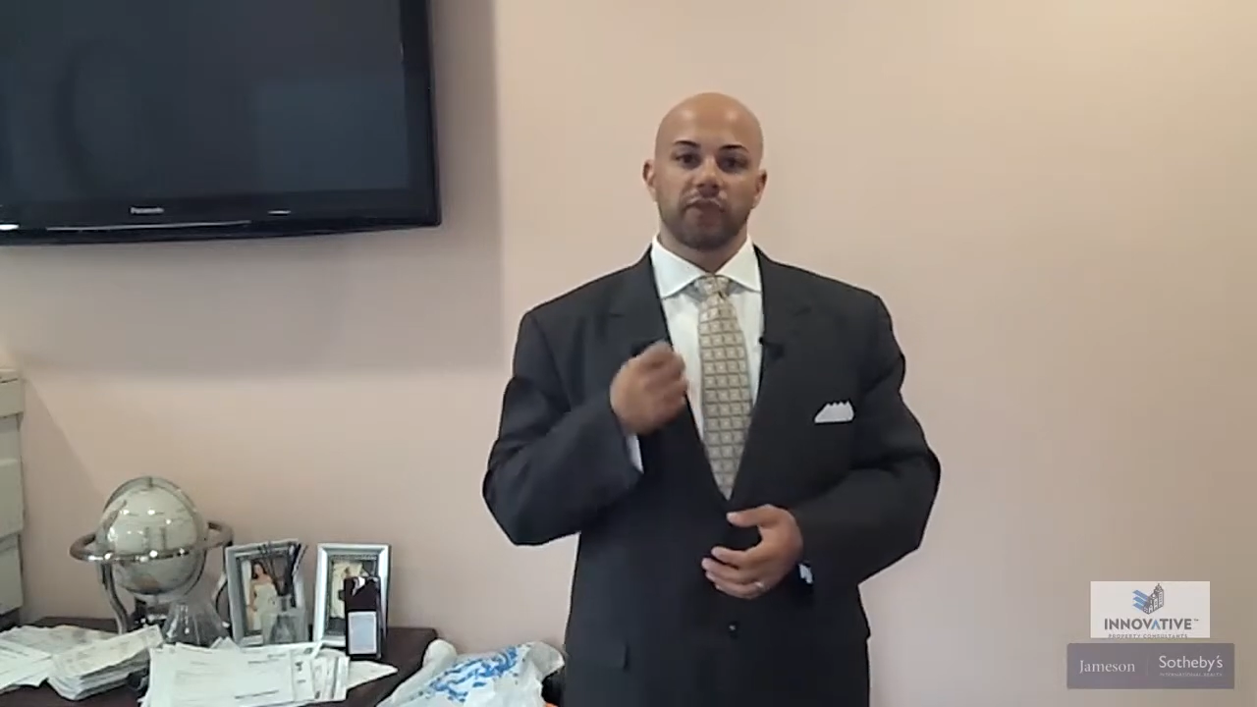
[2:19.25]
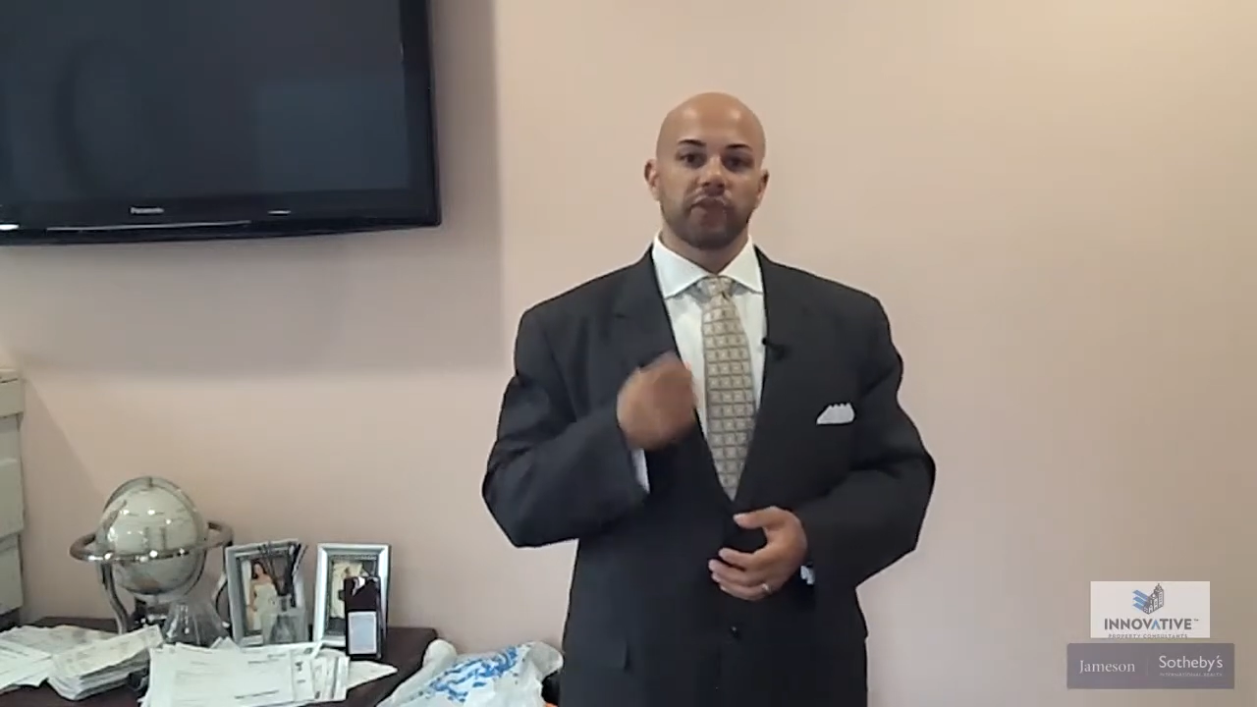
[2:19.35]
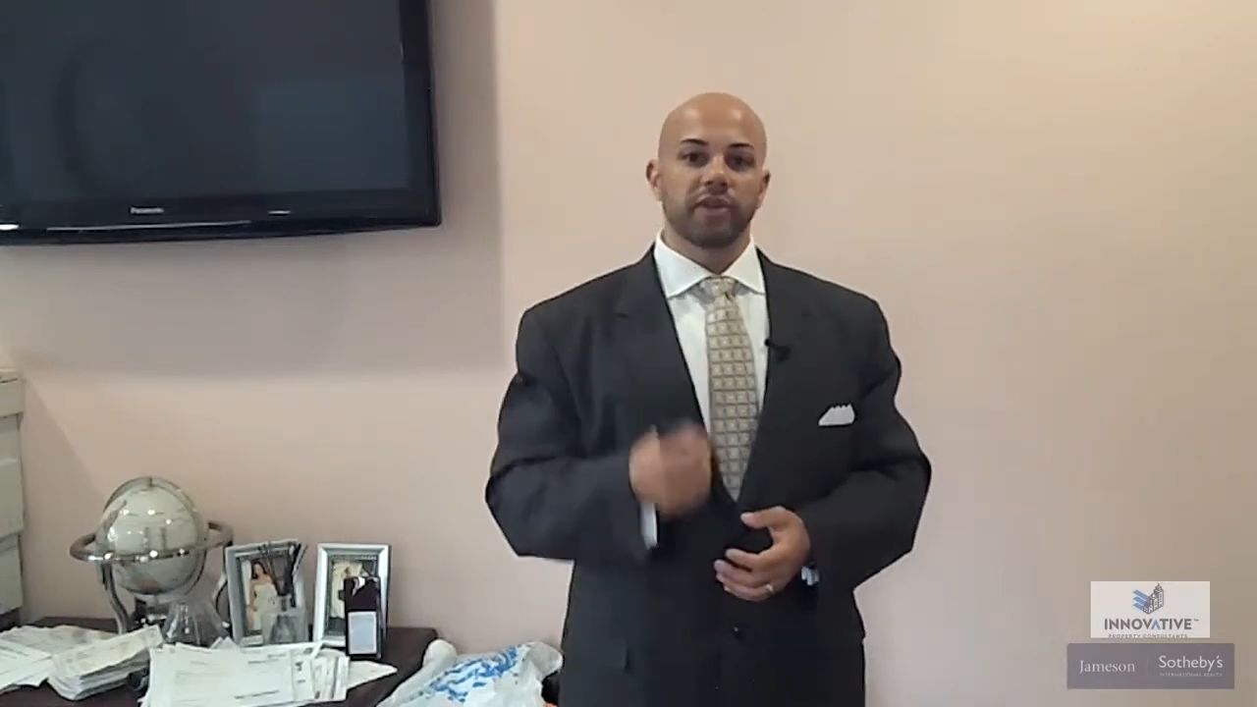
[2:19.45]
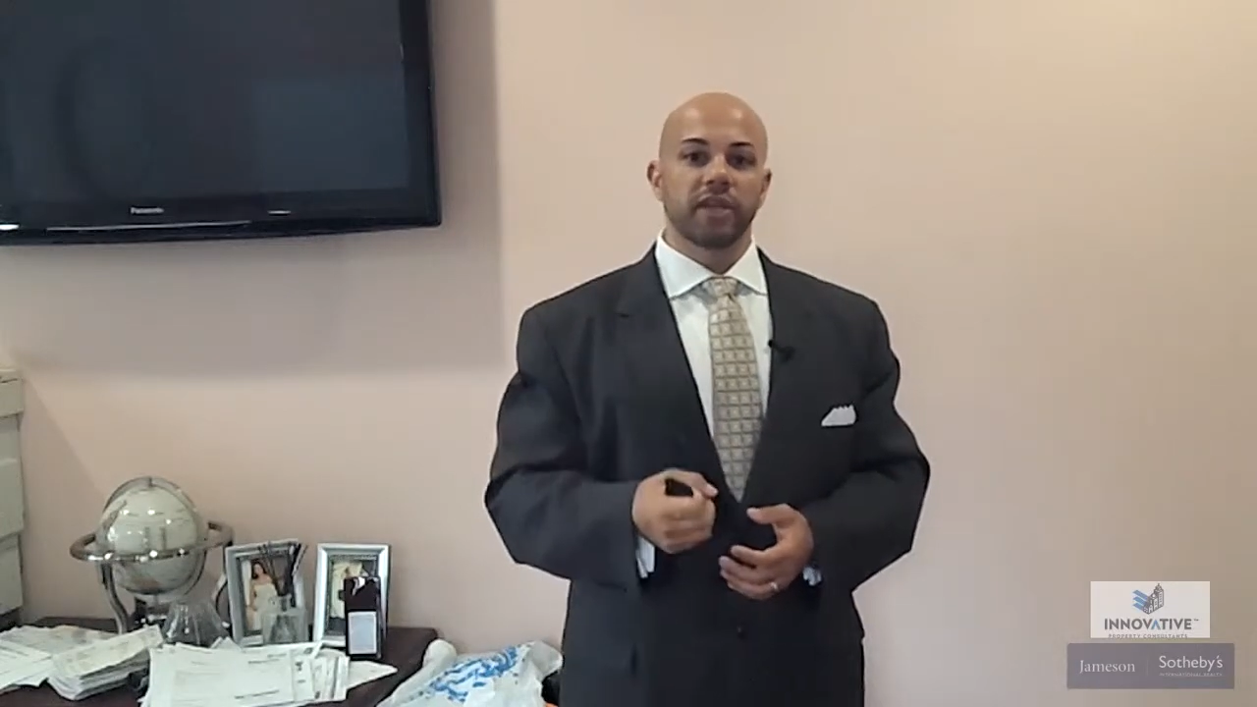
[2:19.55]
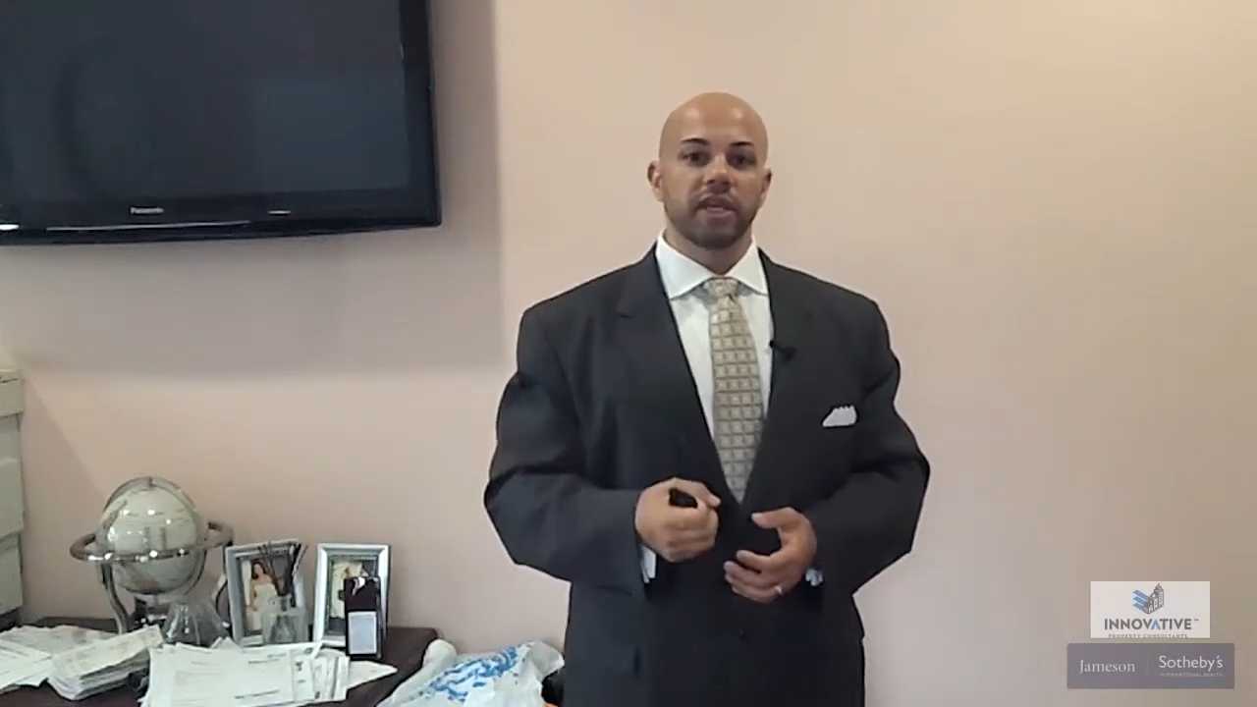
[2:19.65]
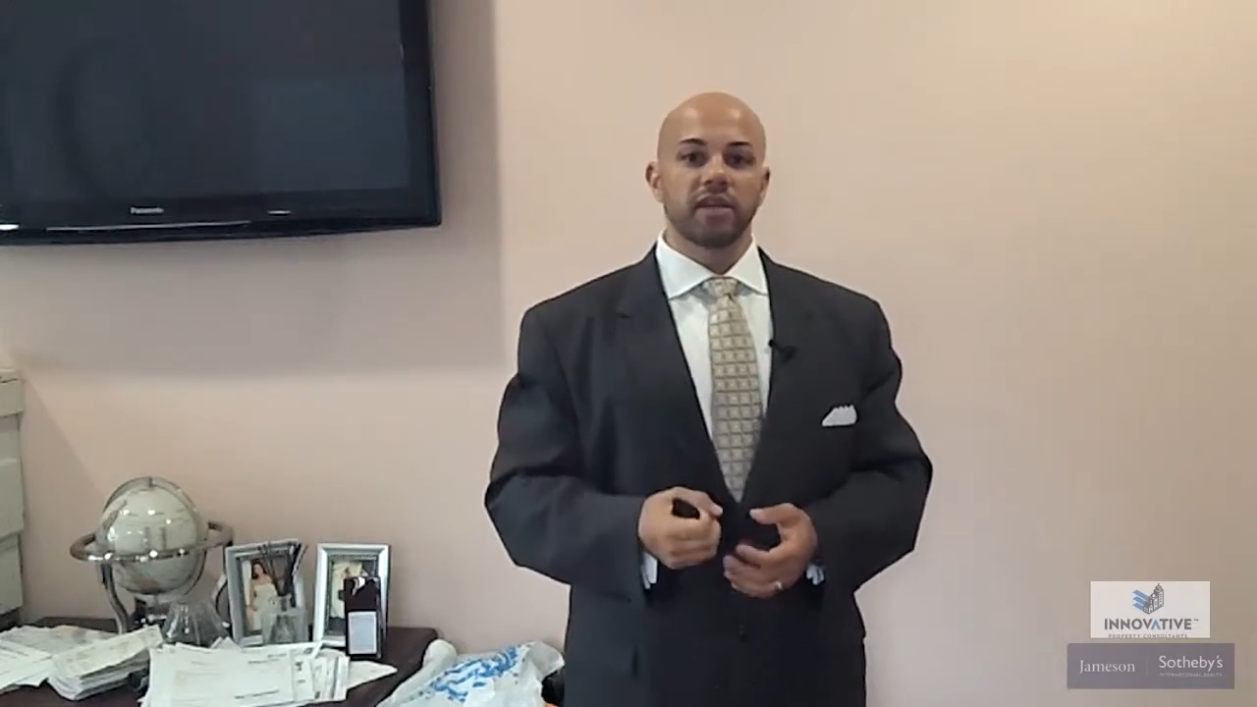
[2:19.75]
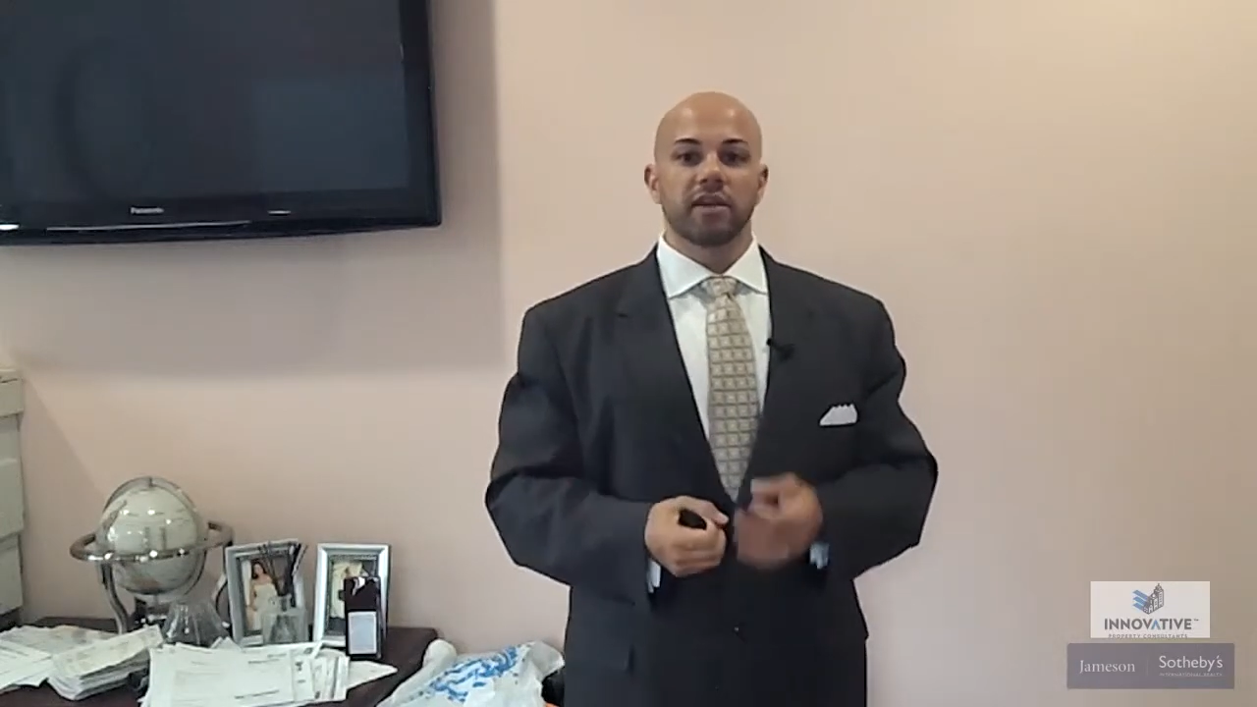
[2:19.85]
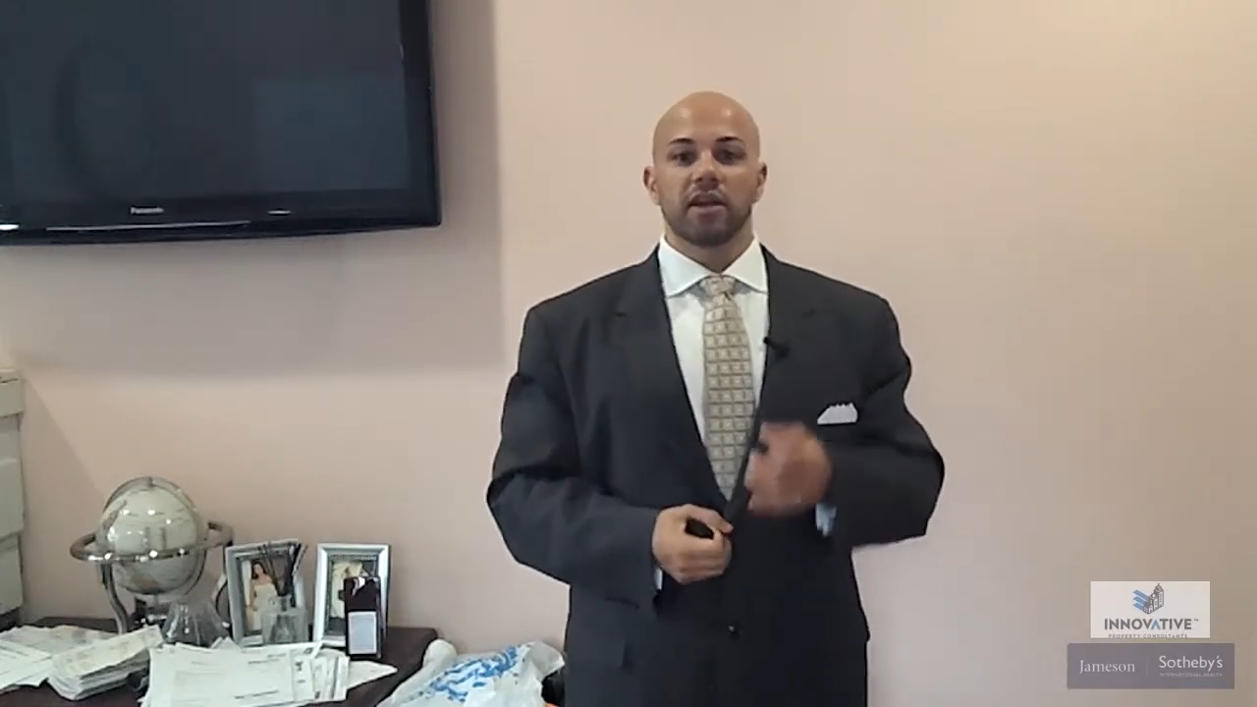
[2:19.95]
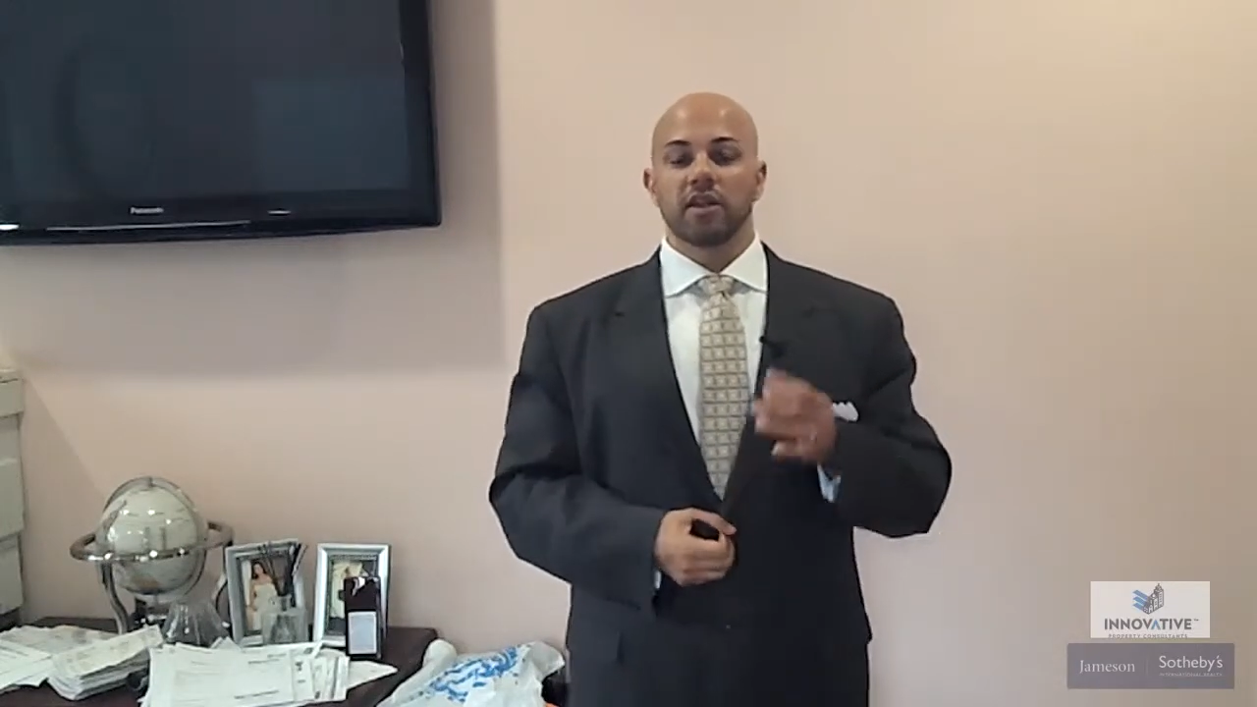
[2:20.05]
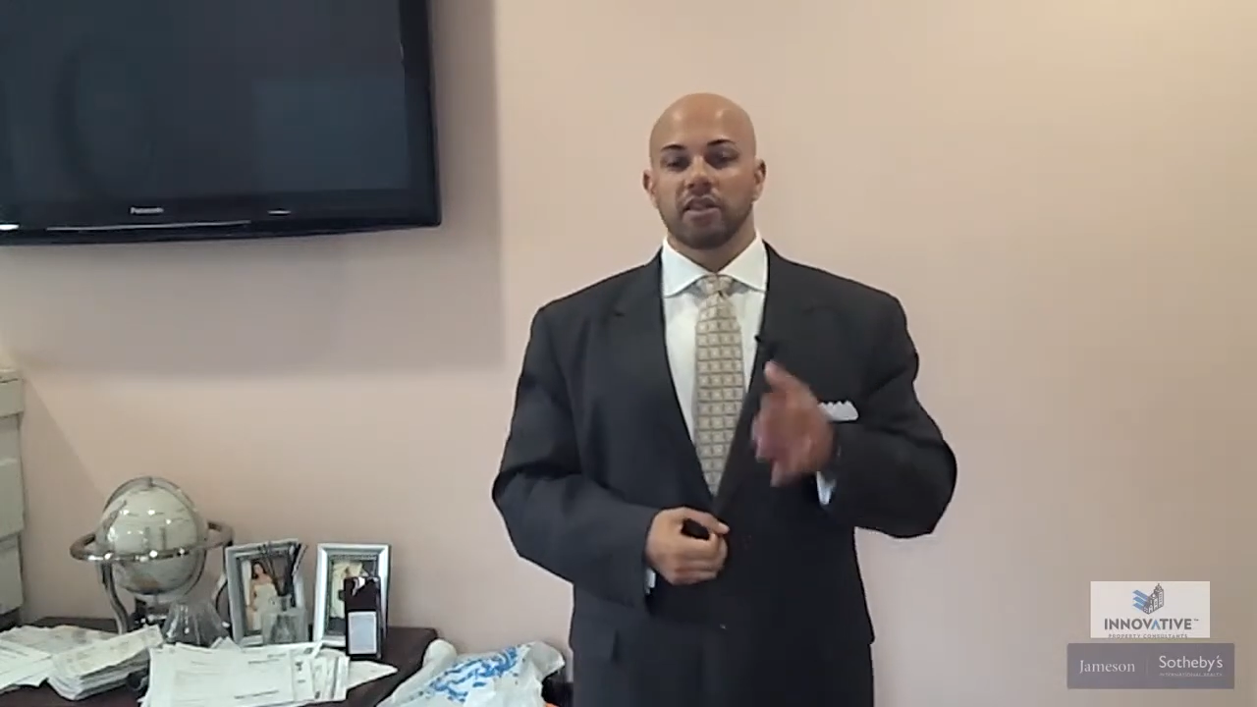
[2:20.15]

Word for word: if you need